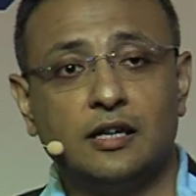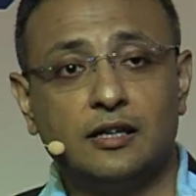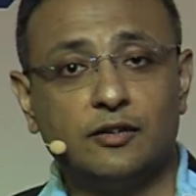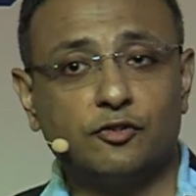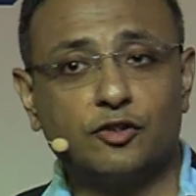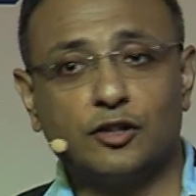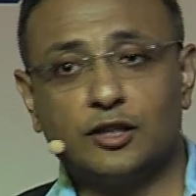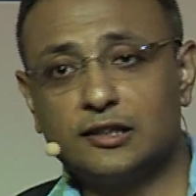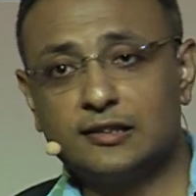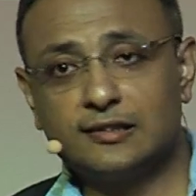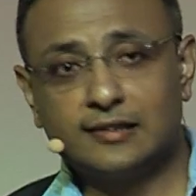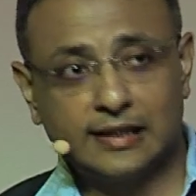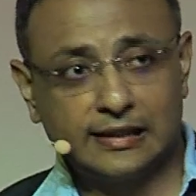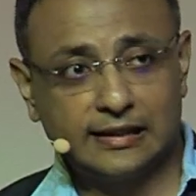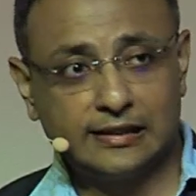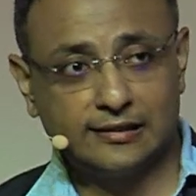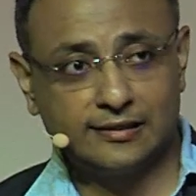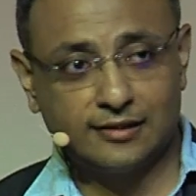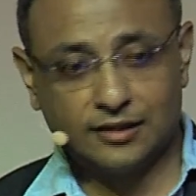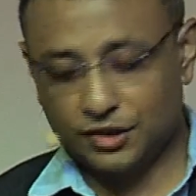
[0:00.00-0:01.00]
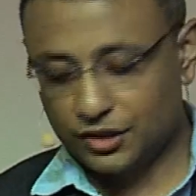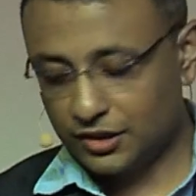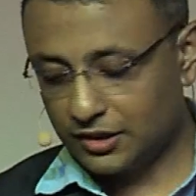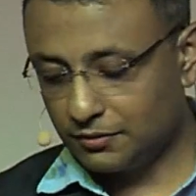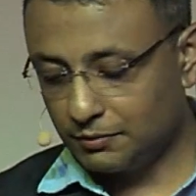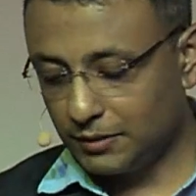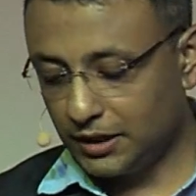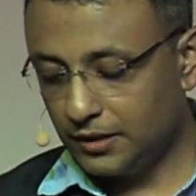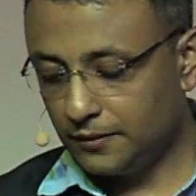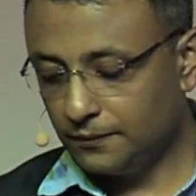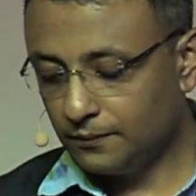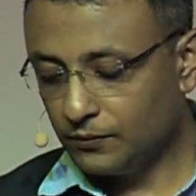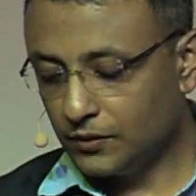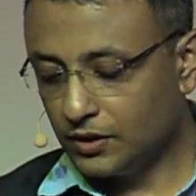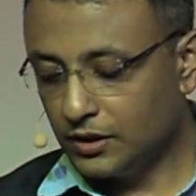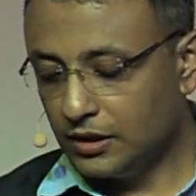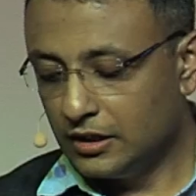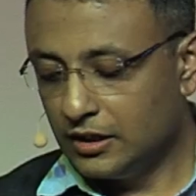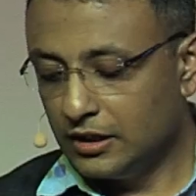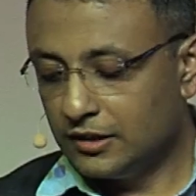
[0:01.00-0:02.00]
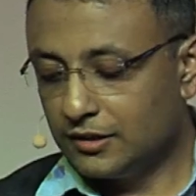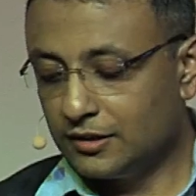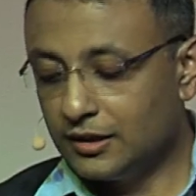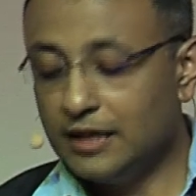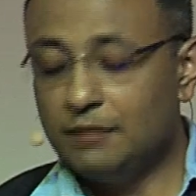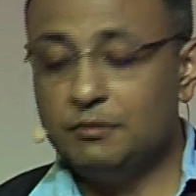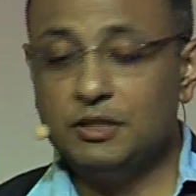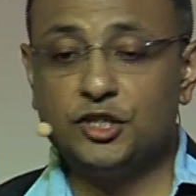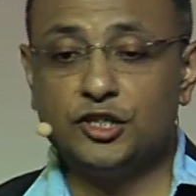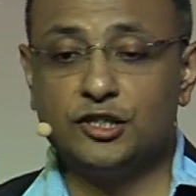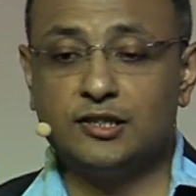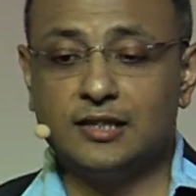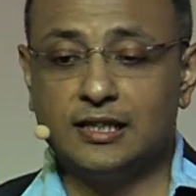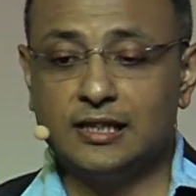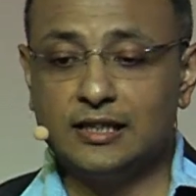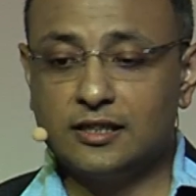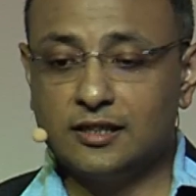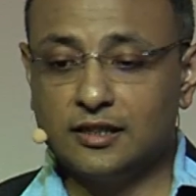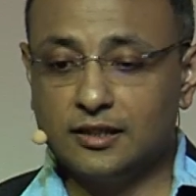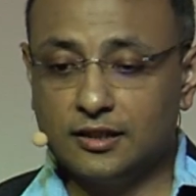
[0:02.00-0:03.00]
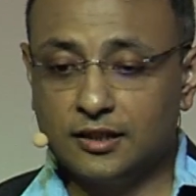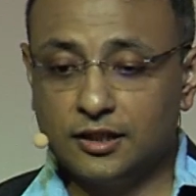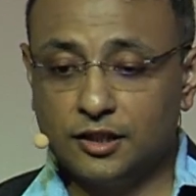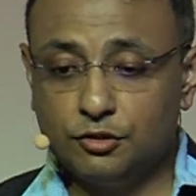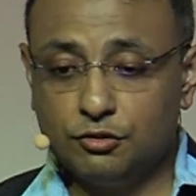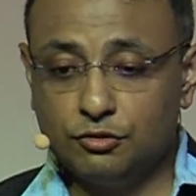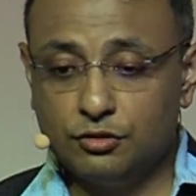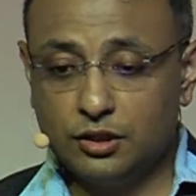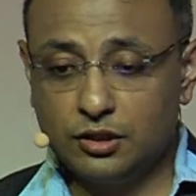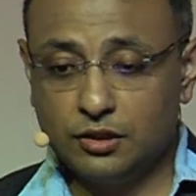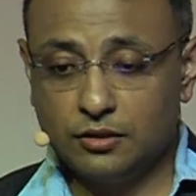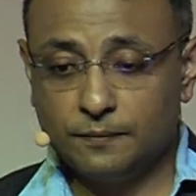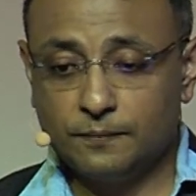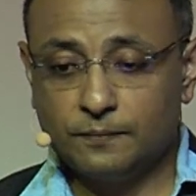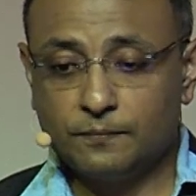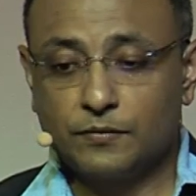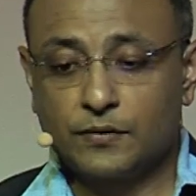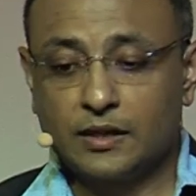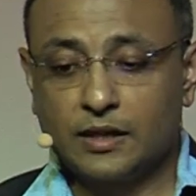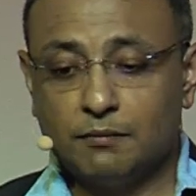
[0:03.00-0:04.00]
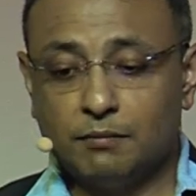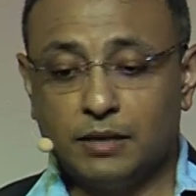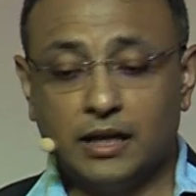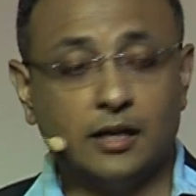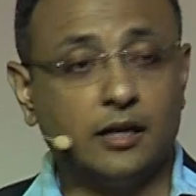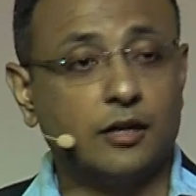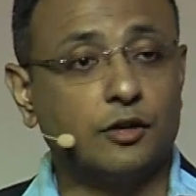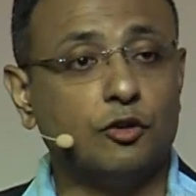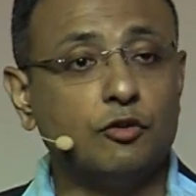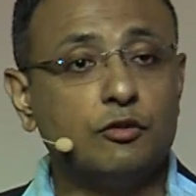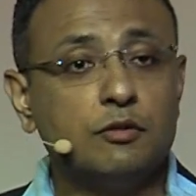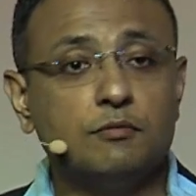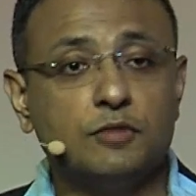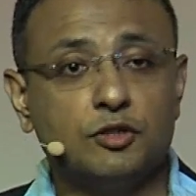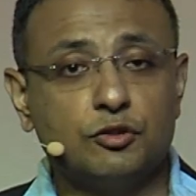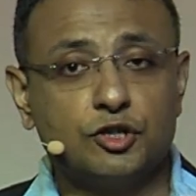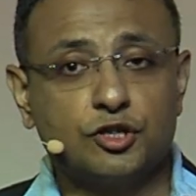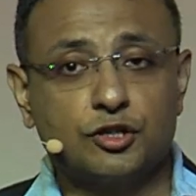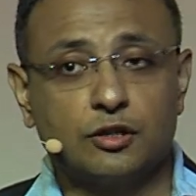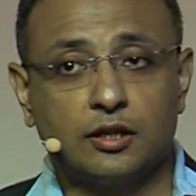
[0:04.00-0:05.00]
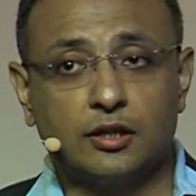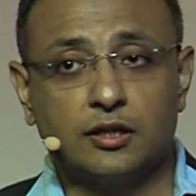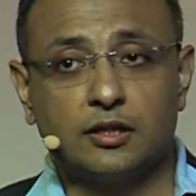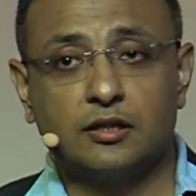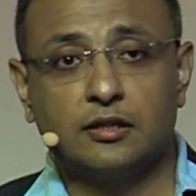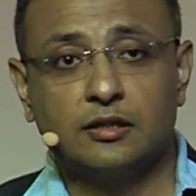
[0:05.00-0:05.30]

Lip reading: and of course, scientists such as me. So let me just then conclude by our own moonshot.